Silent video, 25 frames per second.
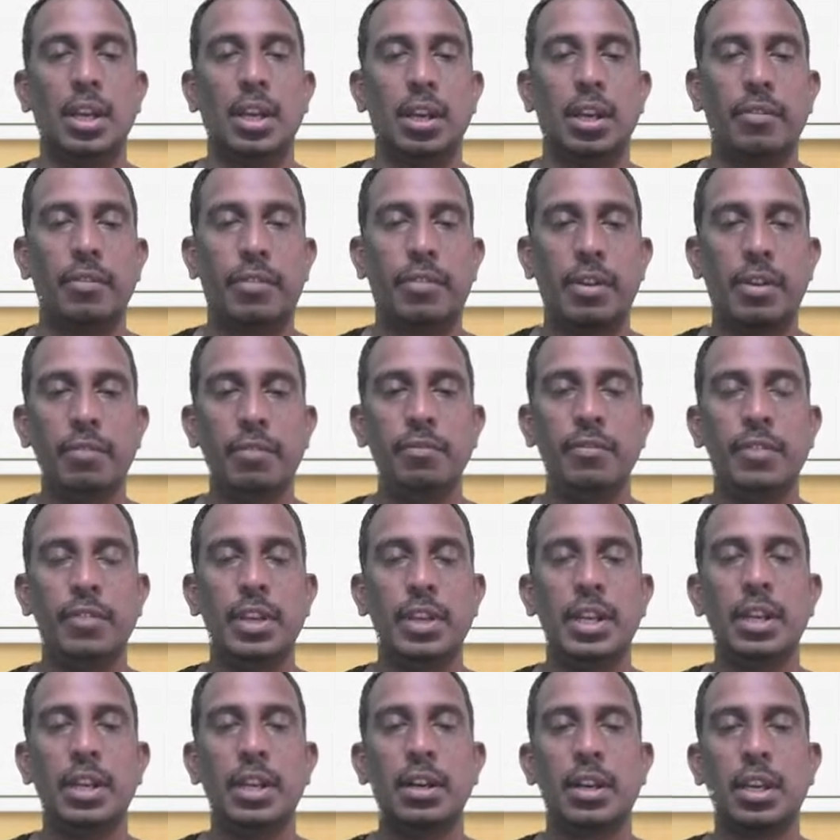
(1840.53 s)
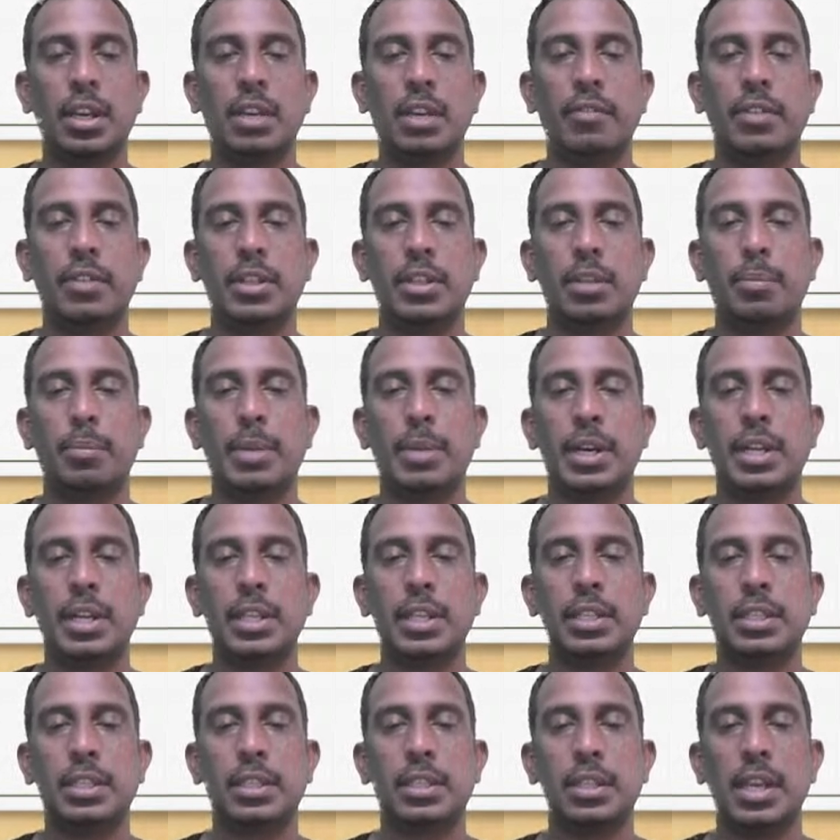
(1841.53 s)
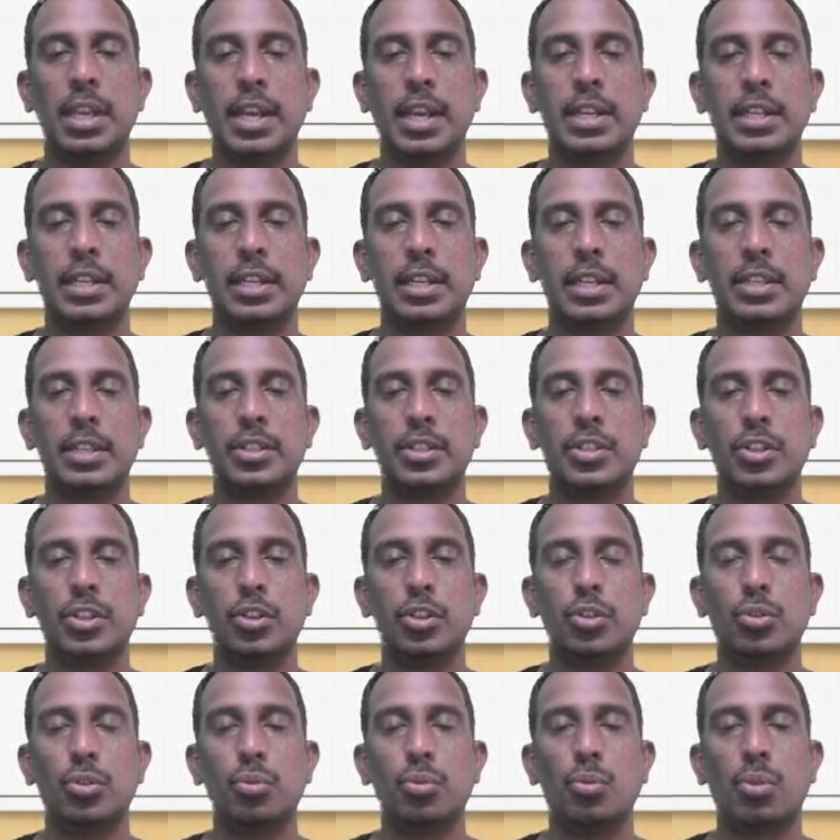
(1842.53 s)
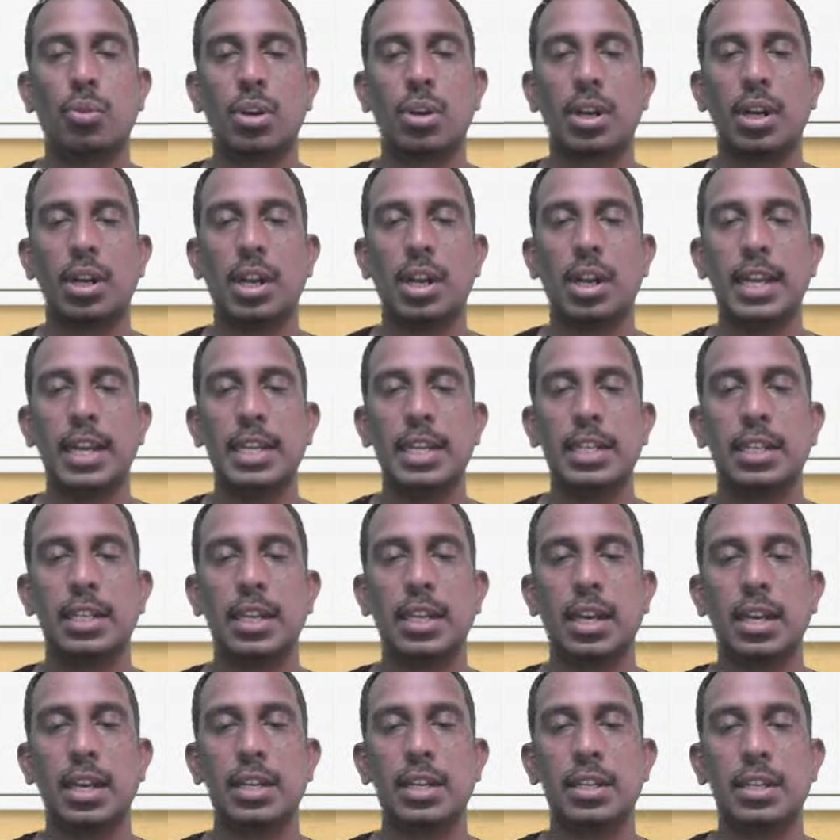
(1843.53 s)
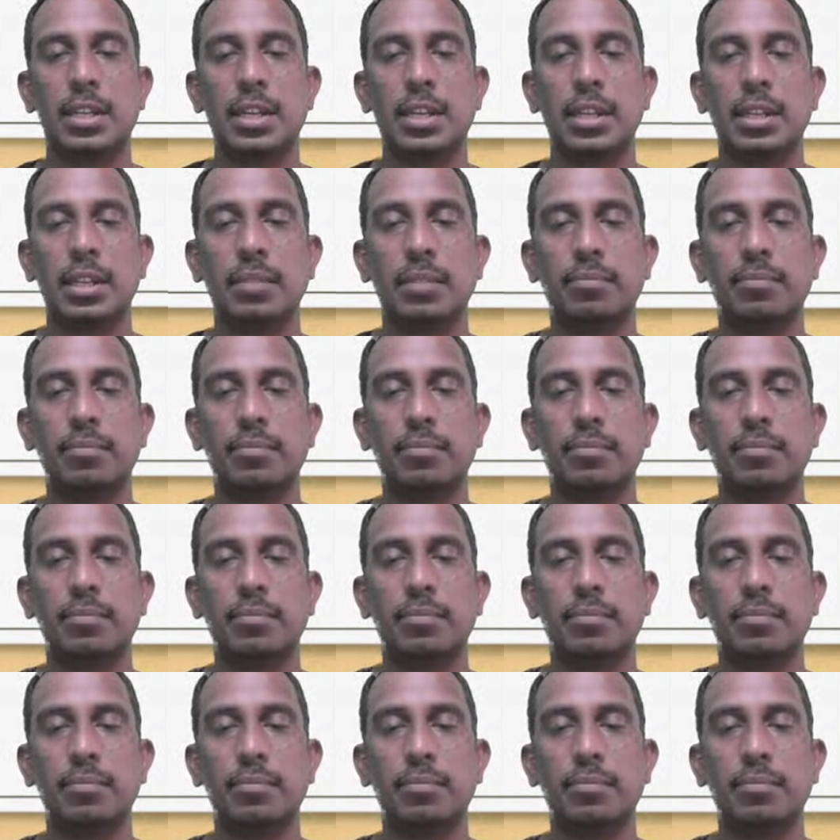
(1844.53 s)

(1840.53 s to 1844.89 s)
From vena cava, the blood enters into right atrium.